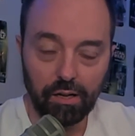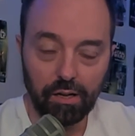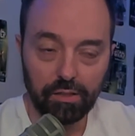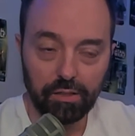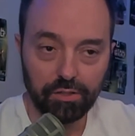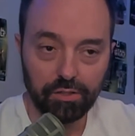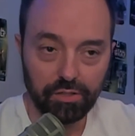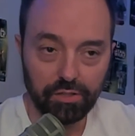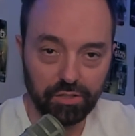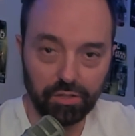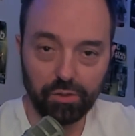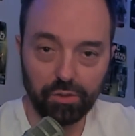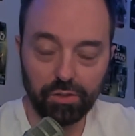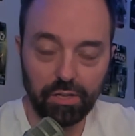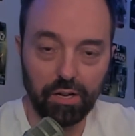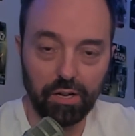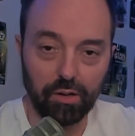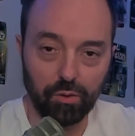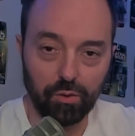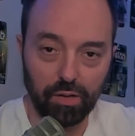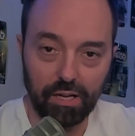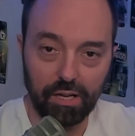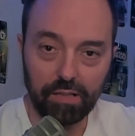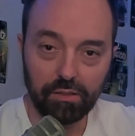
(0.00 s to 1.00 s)
still
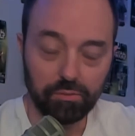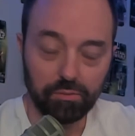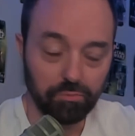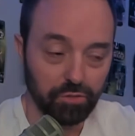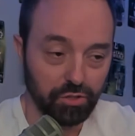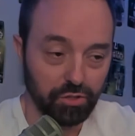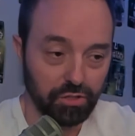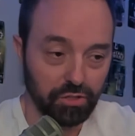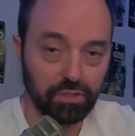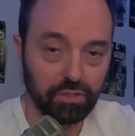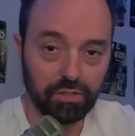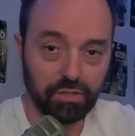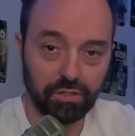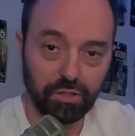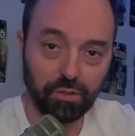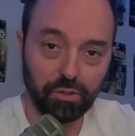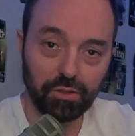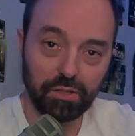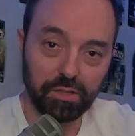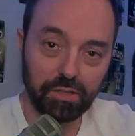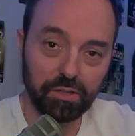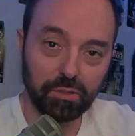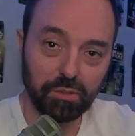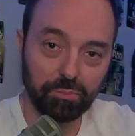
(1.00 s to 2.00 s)
there, right? She's still
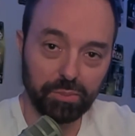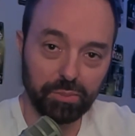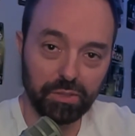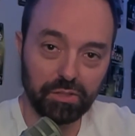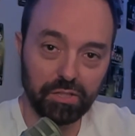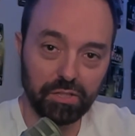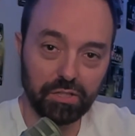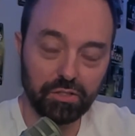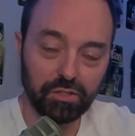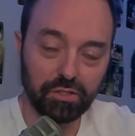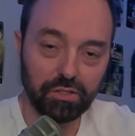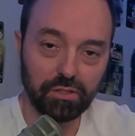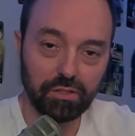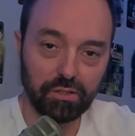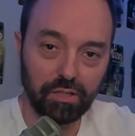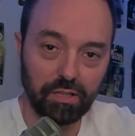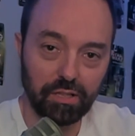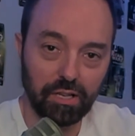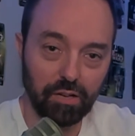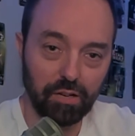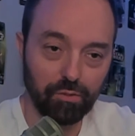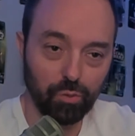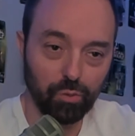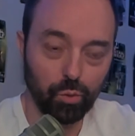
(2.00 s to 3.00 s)
in the position
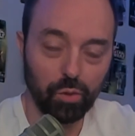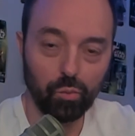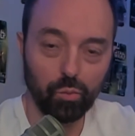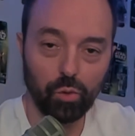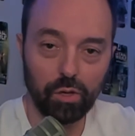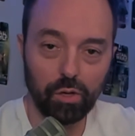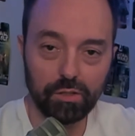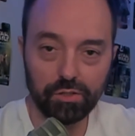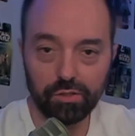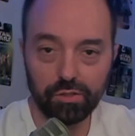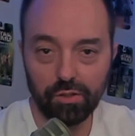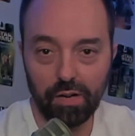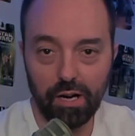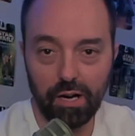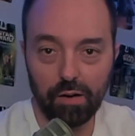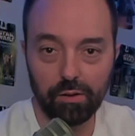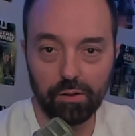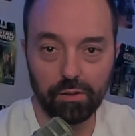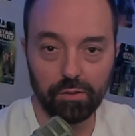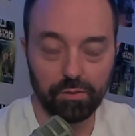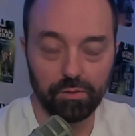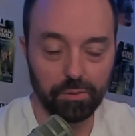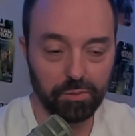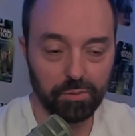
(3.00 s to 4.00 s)
that everyone wants her out
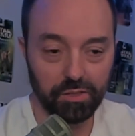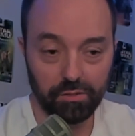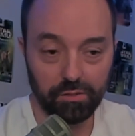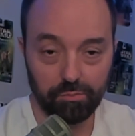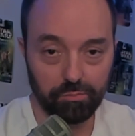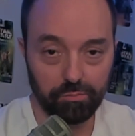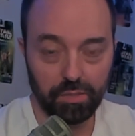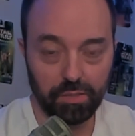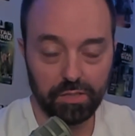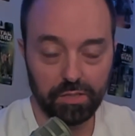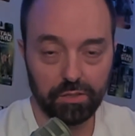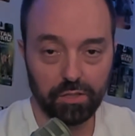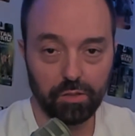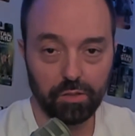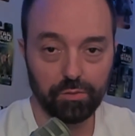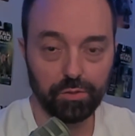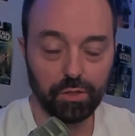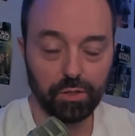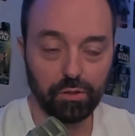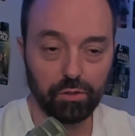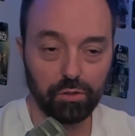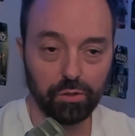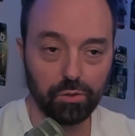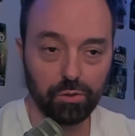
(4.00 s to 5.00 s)
of. I mean, myself
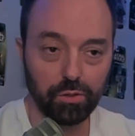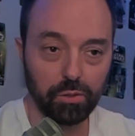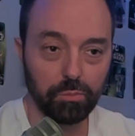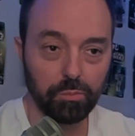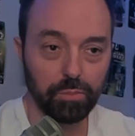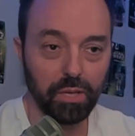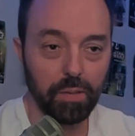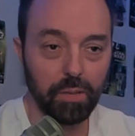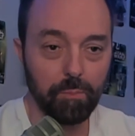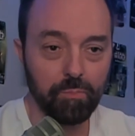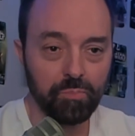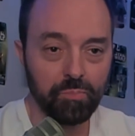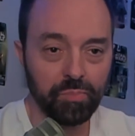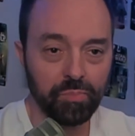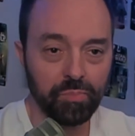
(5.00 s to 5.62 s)
included. But